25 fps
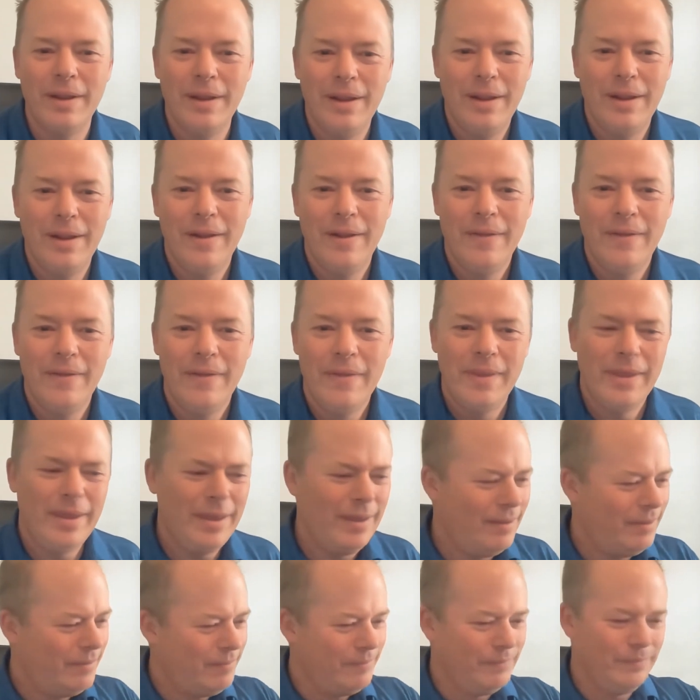like five
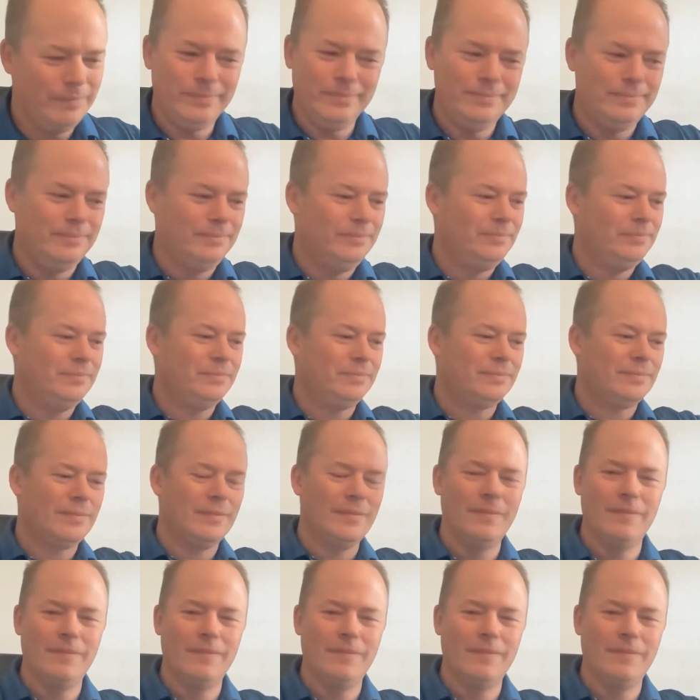people at a time. That's it.